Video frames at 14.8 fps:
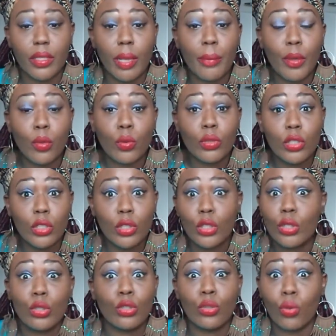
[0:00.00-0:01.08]
The ABAGUSII
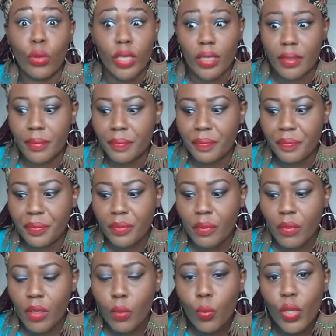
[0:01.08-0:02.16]
still do it.
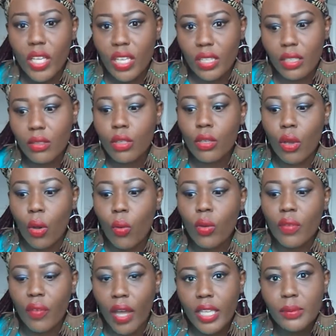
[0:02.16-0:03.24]

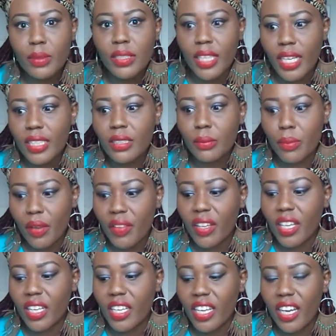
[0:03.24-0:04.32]
If a husband dies, the brother
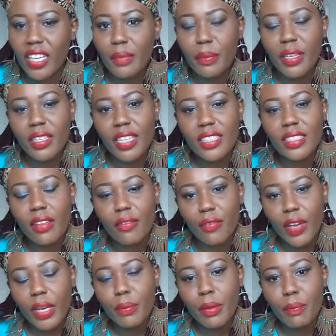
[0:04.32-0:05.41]
can inherit, but that's a
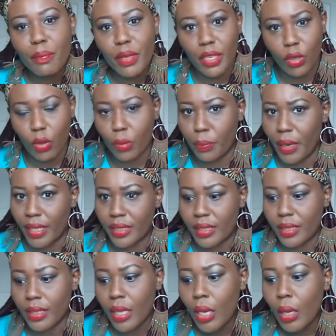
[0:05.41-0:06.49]
very biblical practice.
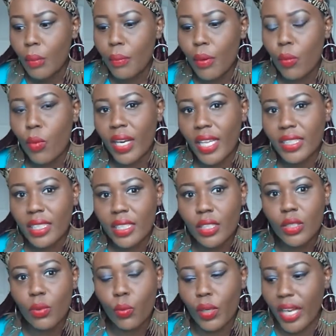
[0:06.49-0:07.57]
But when
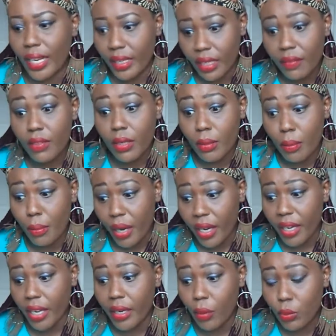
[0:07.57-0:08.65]
I lived in
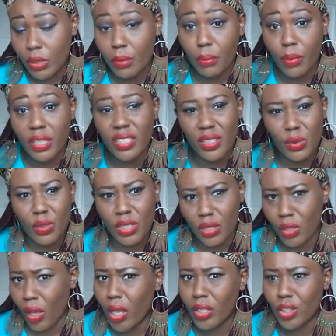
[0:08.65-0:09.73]
America and I was immersed into this
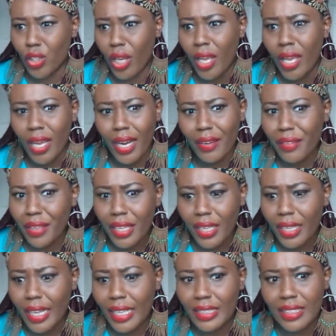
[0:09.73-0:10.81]
culture, I
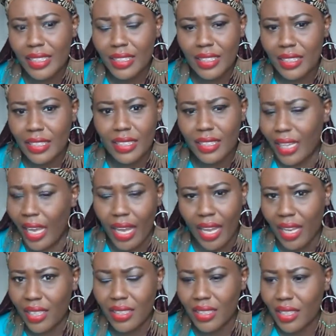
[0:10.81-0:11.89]
realized that
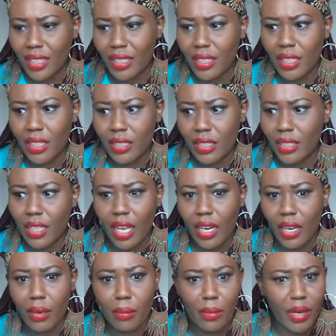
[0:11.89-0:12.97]
it's
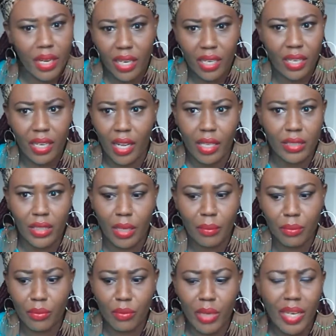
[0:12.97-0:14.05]
not an American
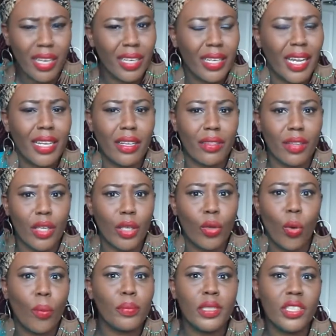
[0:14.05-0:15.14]
kind of thinking
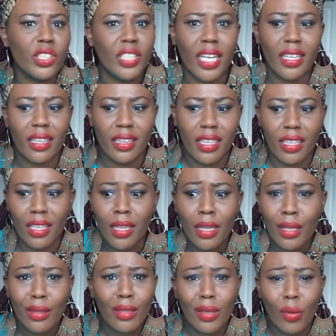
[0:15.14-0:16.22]
or British kind of thinking.
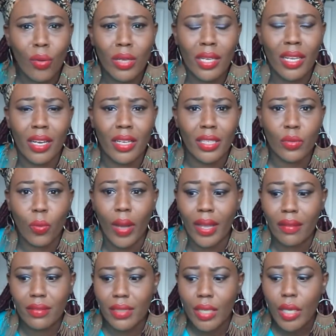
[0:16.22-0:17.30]
They don't inherit
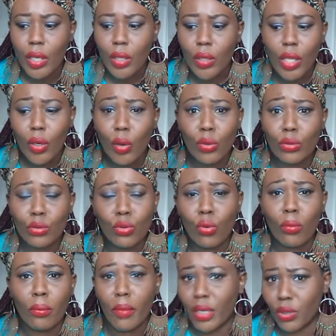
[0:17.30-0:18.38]
wives. They don't do
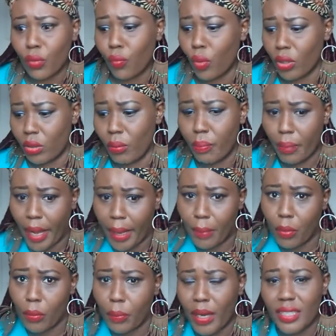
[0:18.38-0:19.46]
much of what the
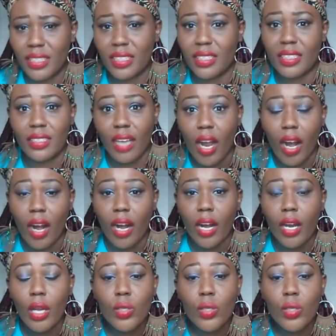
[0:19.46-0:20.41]
Bible practices are.